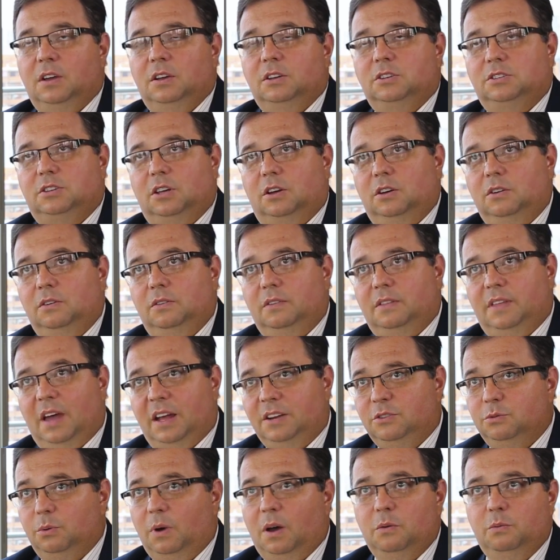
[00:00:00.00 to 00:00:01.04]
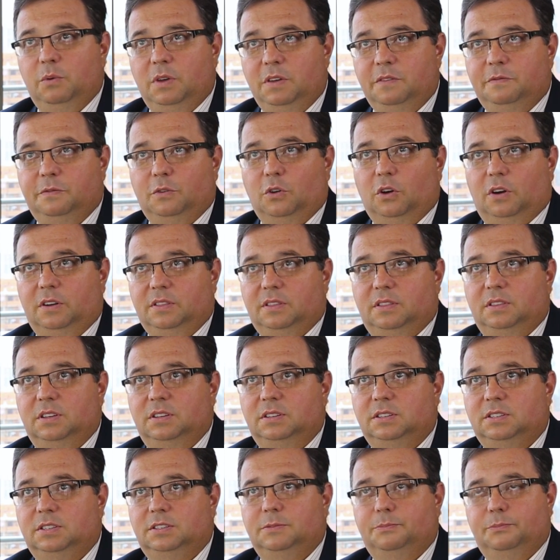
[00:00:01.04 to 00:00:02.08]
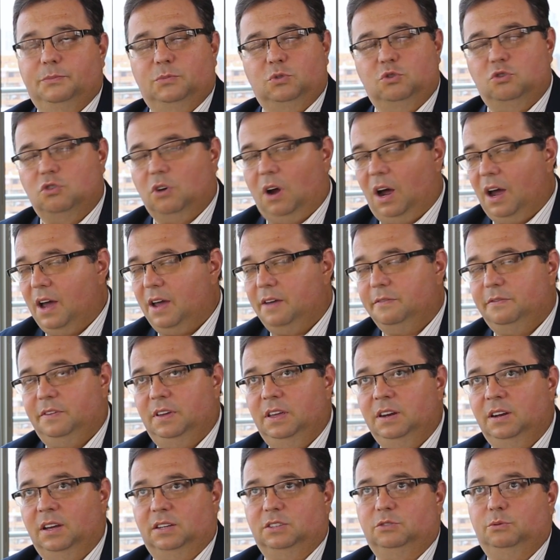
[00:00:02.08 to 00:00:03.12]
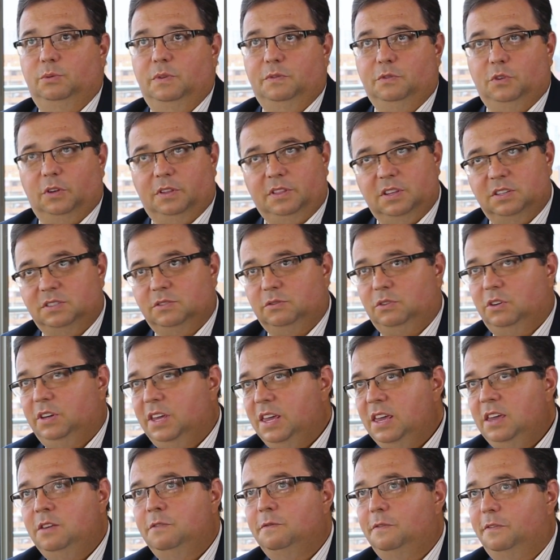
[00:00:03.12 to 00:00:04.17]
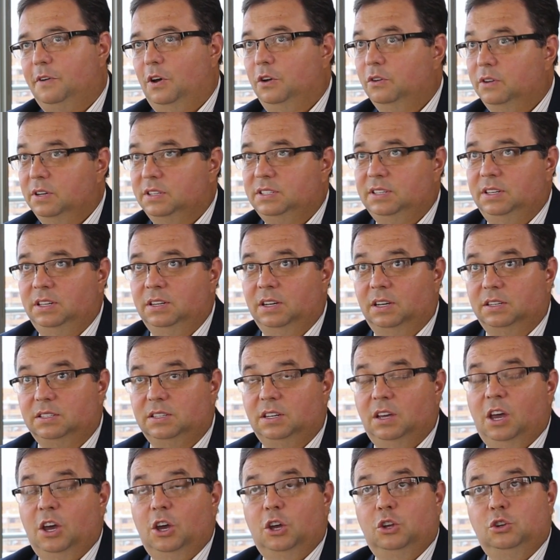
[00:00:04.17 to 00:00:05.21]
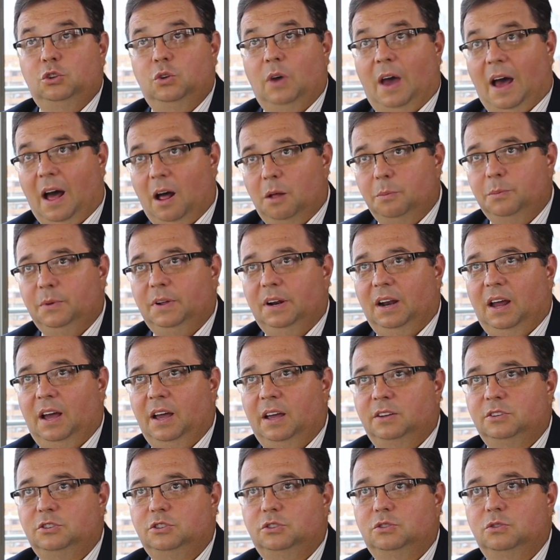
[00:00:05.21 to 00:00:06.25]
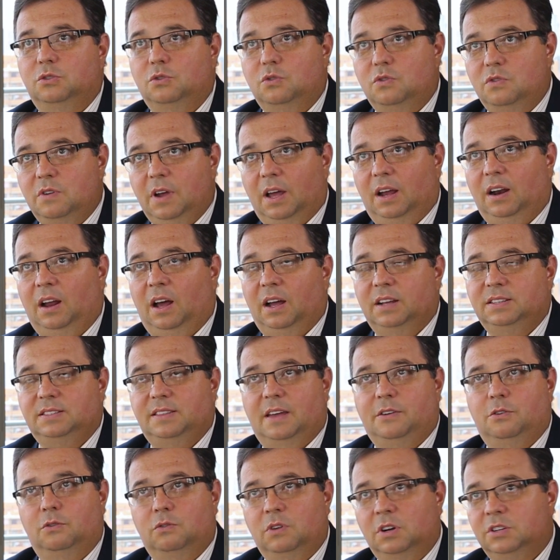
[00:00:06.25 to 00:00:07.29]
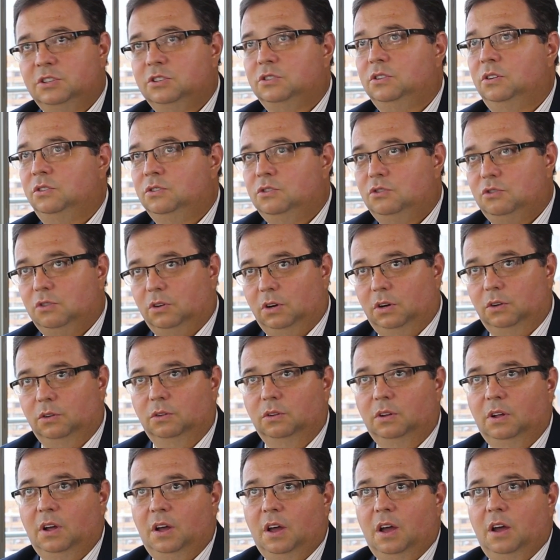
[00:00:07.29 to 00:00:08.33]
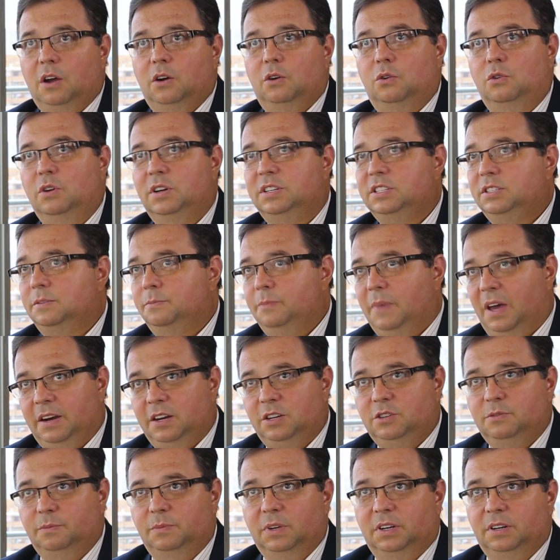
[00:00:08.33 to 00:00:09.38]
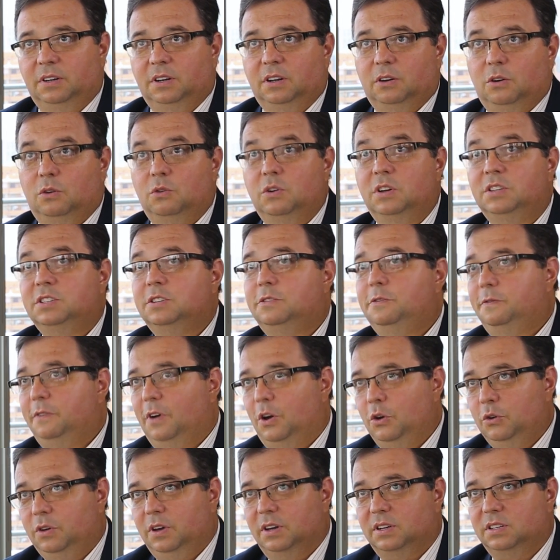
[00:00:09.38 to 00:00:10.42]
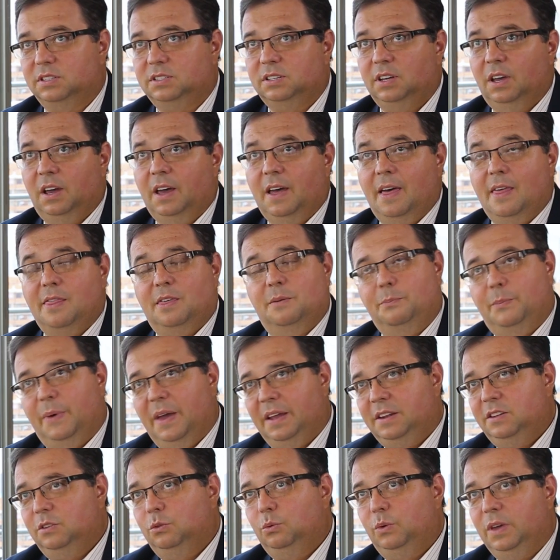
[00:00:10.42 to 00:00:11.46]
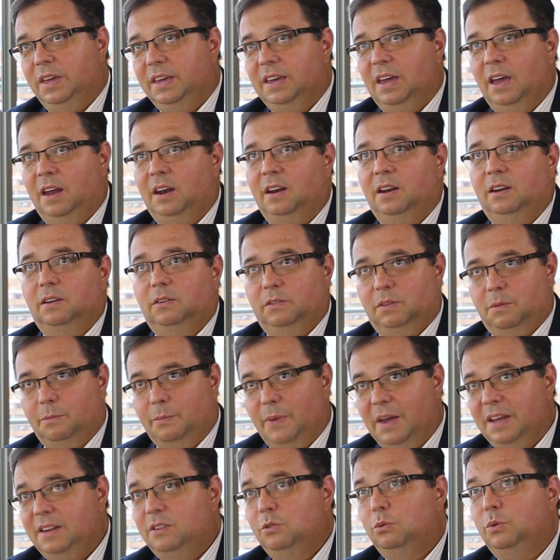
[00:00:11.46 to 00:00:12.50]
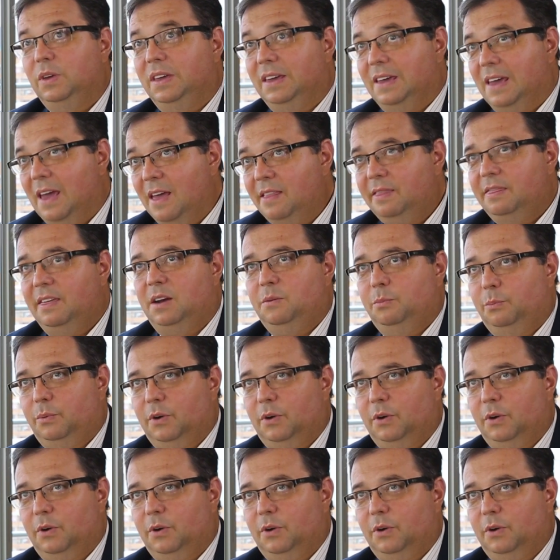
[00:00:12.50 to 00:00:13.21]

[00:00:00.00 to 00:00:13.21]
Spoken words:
So that's why we've got this drive in us, we've got this keen focus in us to help clients to realize that risk control, risk management, risk focus, the better we get that